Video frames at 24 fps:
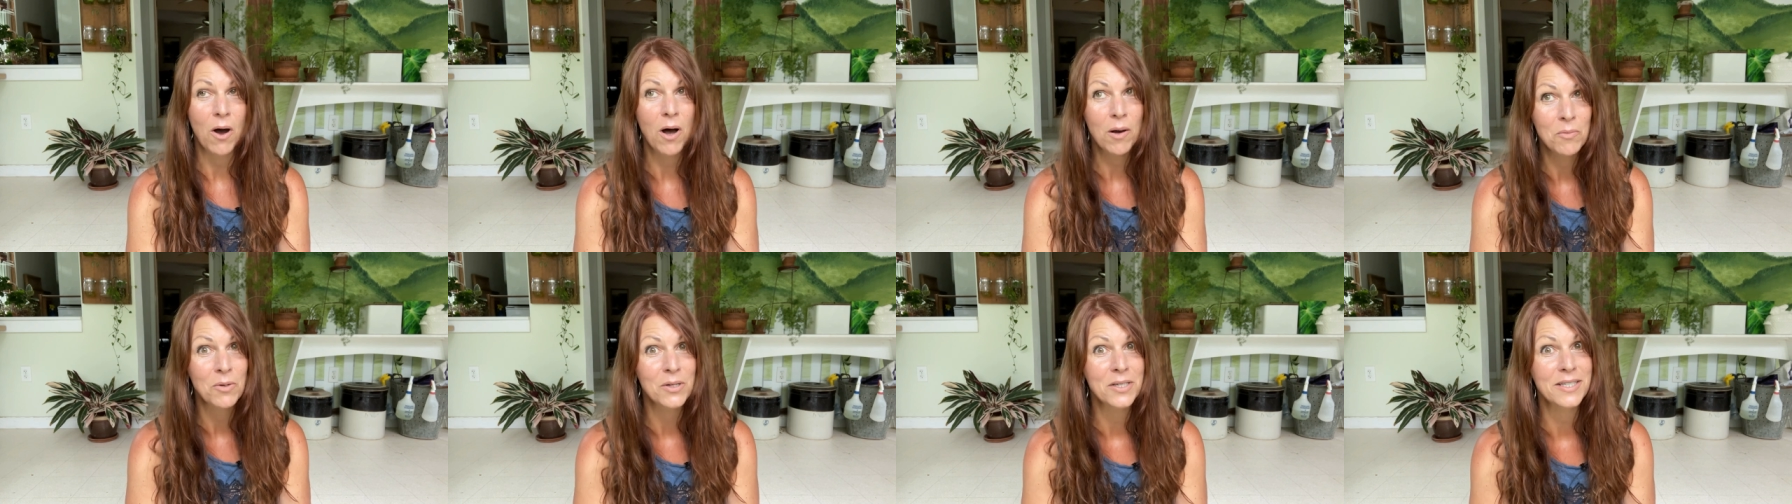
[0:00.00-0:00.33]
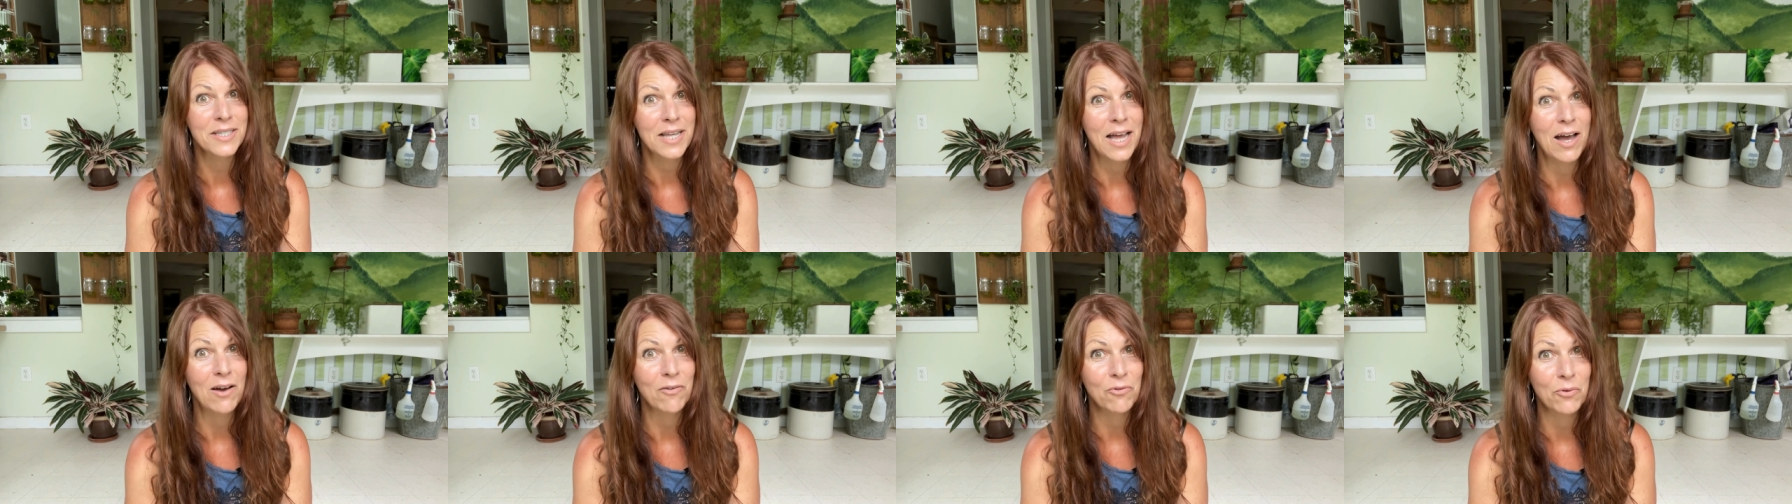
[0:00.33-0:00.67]

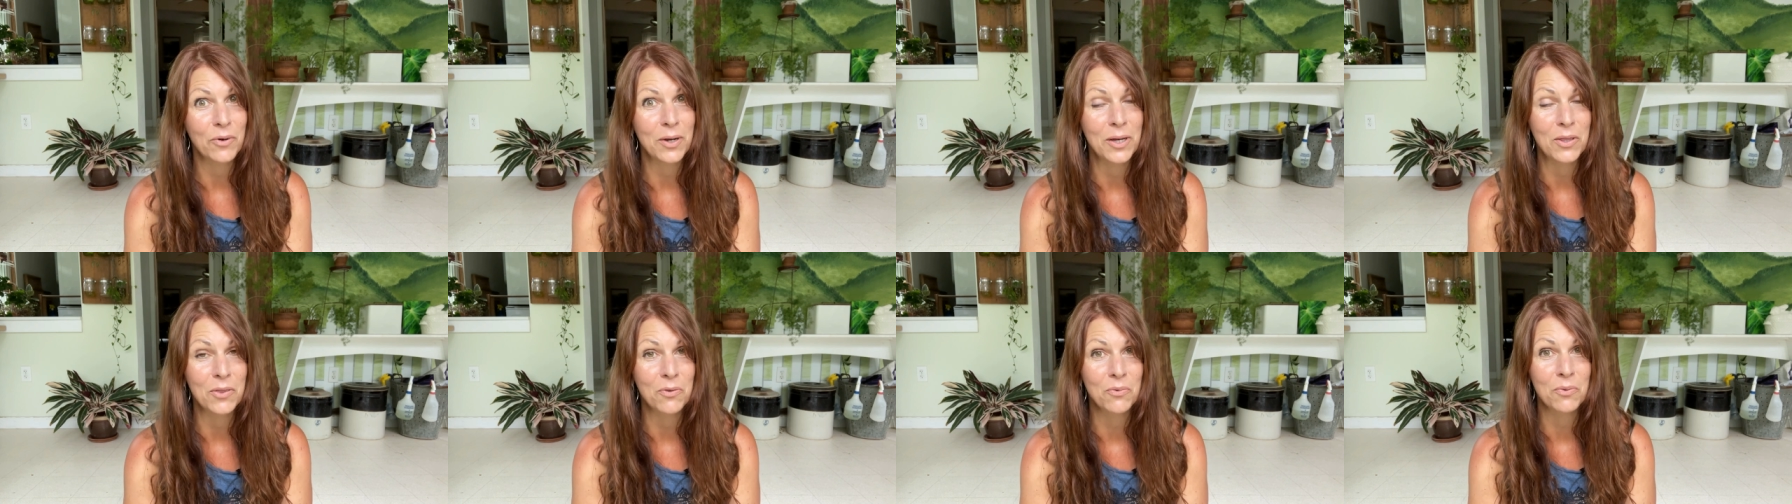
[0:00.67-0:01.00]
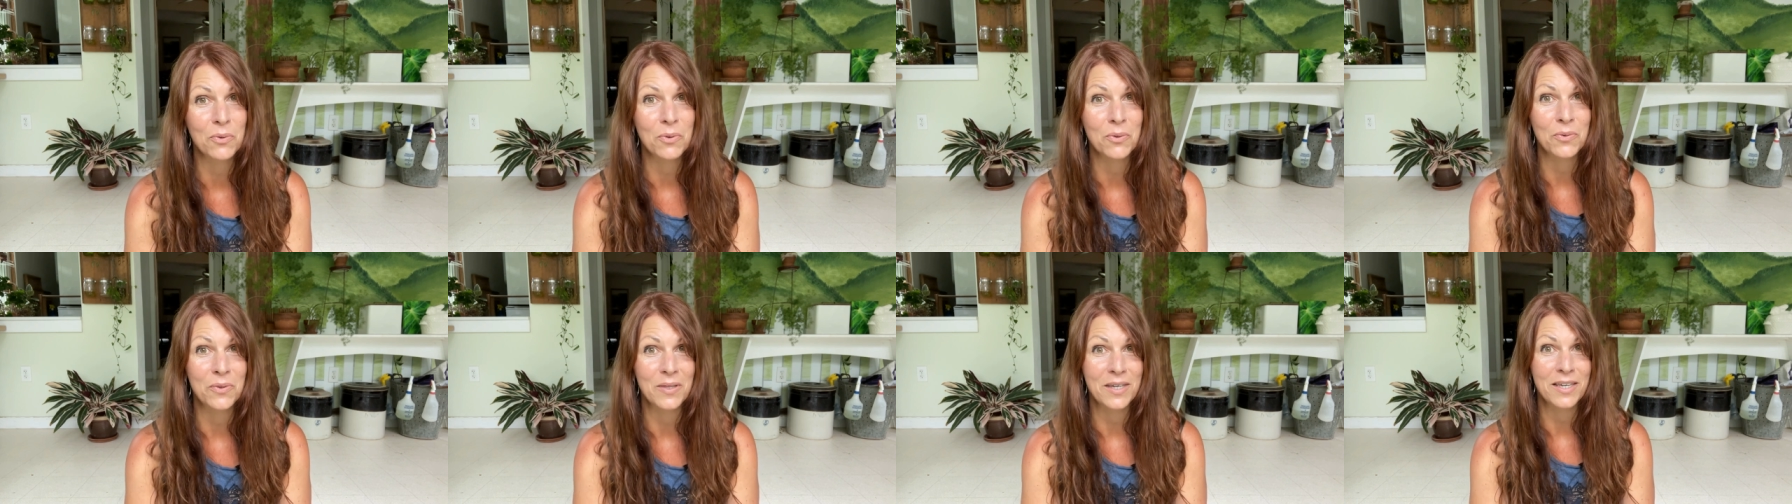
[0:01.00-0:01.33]
almost halfway
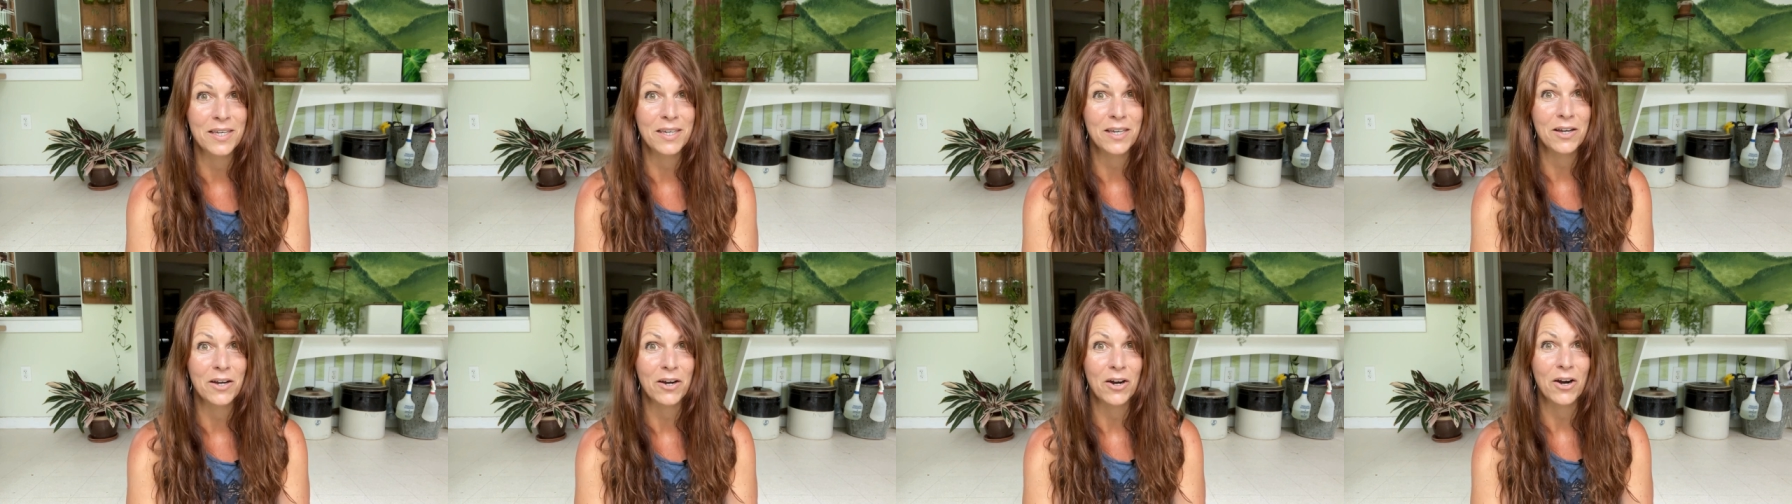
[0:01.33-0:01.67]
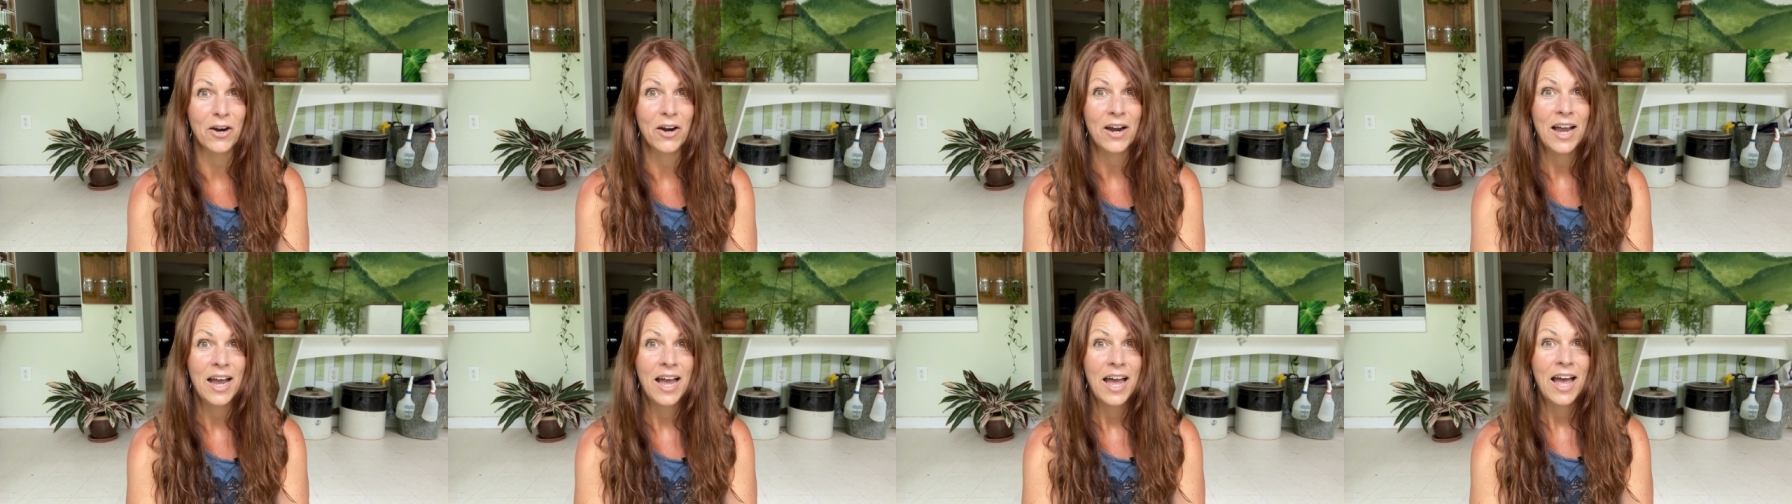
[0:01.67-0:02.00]
through the
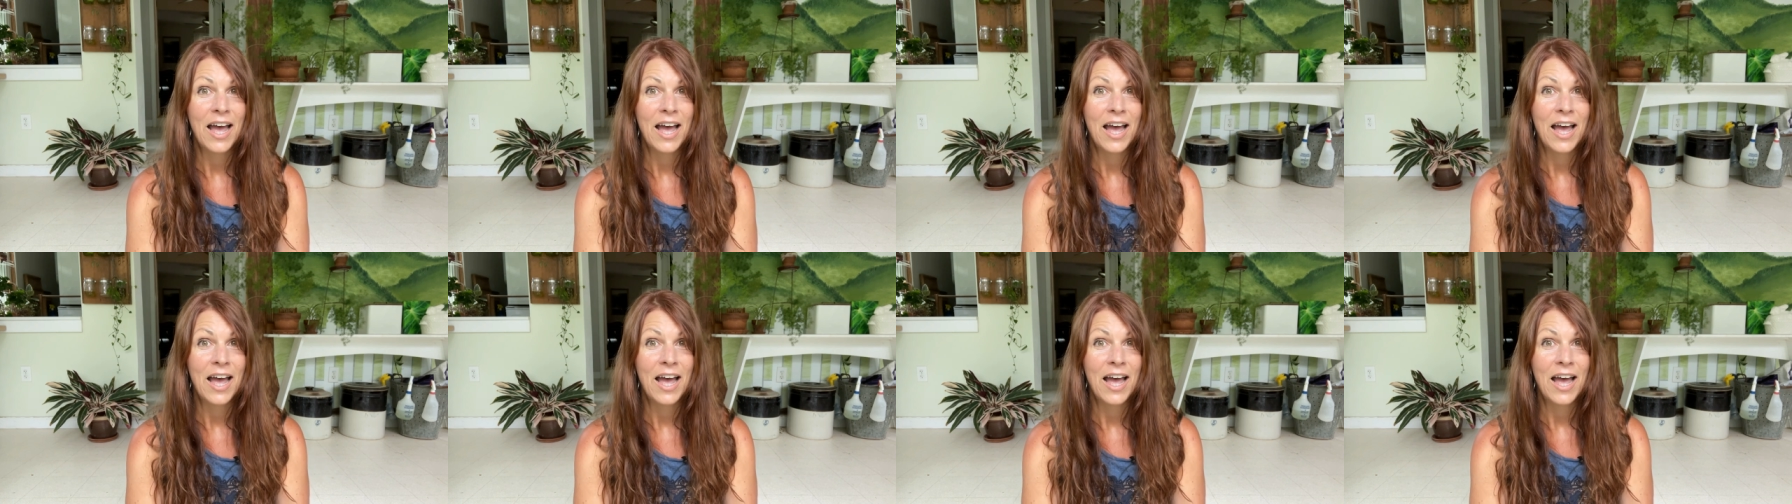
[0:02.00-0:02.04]
year.